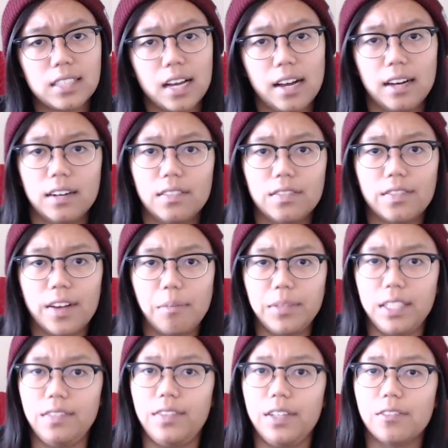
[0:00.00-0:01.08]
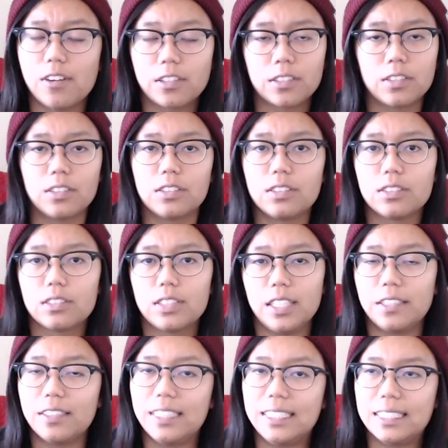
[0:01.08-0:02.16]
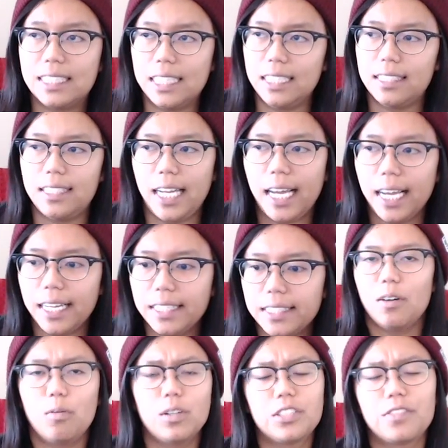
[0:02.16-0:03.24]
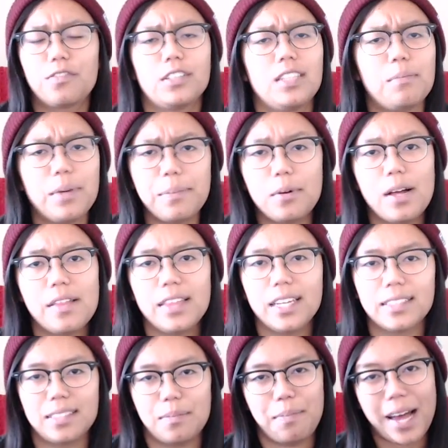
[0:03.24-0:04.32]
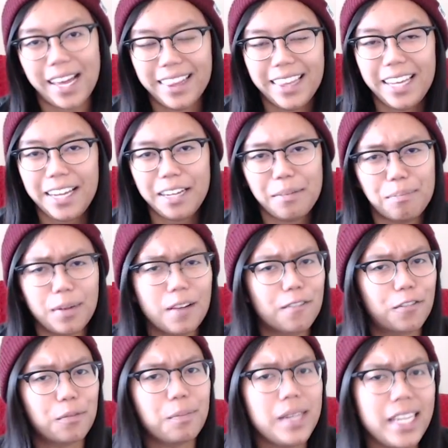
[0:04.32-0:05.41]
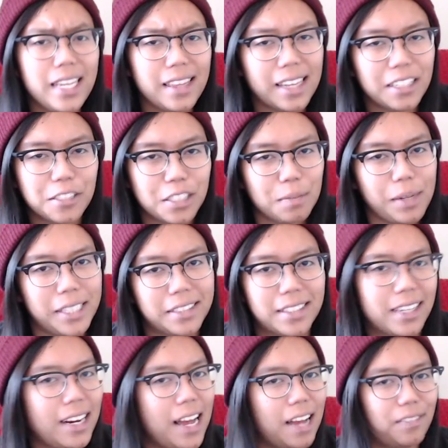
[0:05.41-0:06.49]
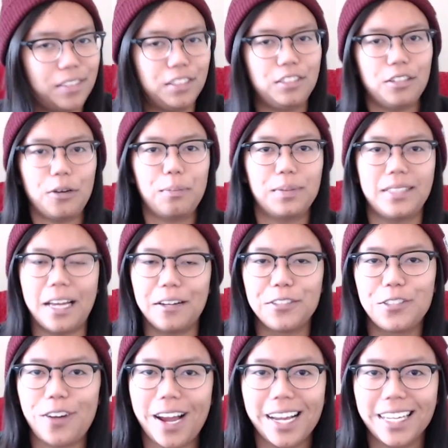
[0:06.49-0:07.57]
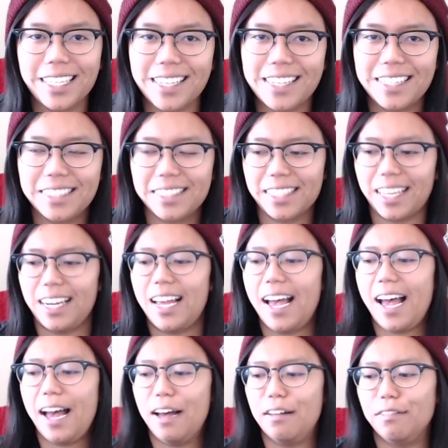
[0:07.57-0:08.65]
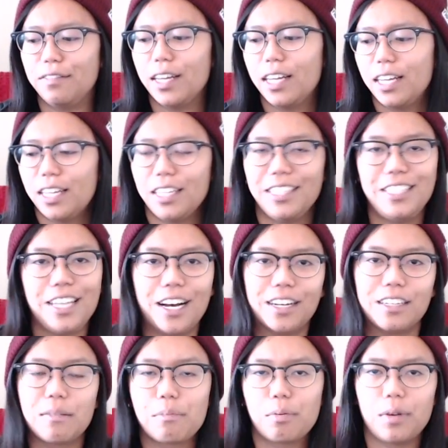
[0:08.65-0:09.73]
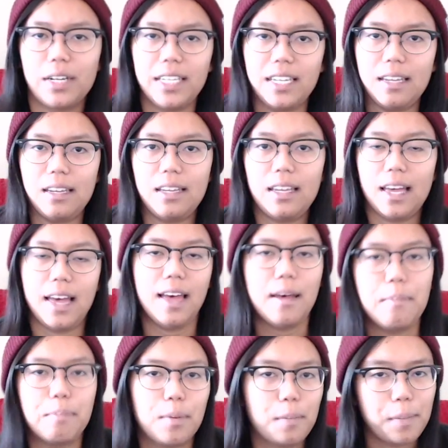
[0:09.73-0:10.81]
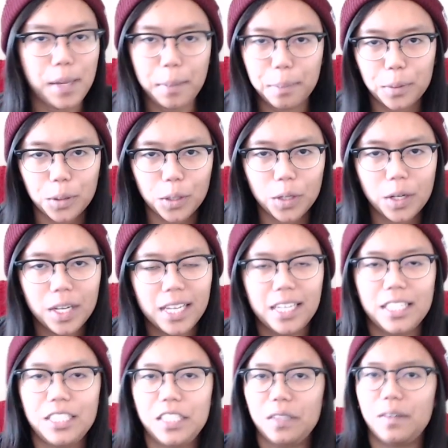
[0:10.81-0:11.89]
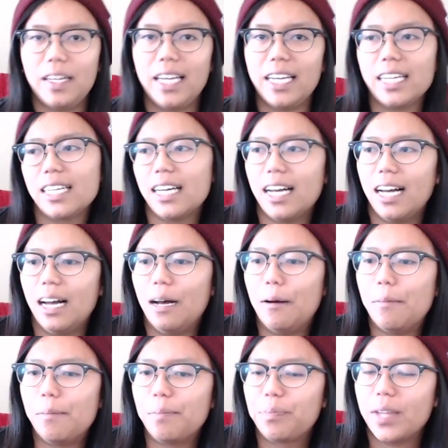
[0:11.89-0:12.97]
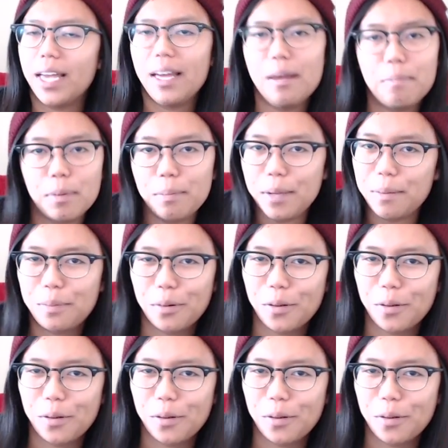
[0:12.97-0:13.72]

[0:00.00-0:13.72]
of MTV original series these days, which for some people I think is a bad thing, but for me that just means it's gonna have a dope soundtrack and it's gonna have young, pretty, hip people doing hip people